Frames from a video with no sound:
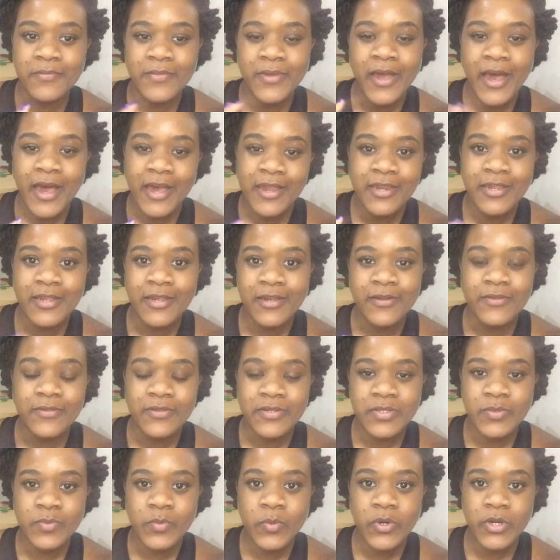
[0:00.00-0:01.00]
got here
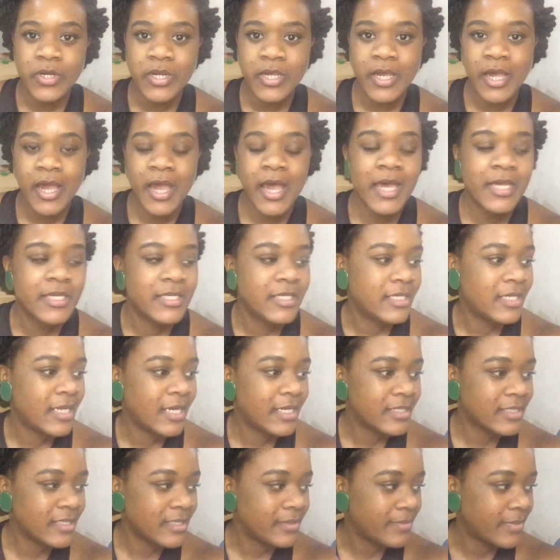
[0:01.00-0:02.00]
this morning. I did
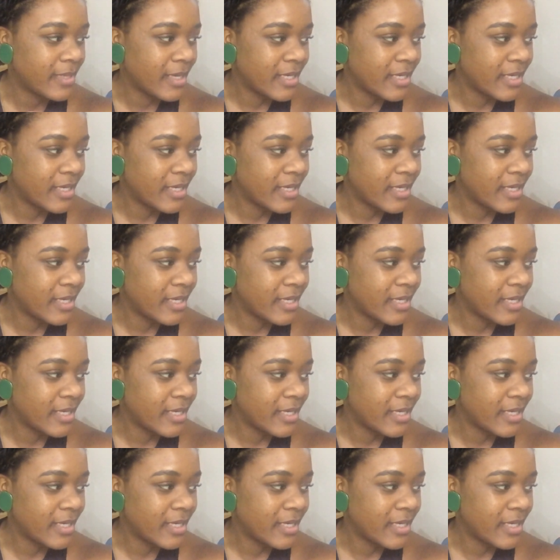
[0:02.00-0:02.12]
not sleep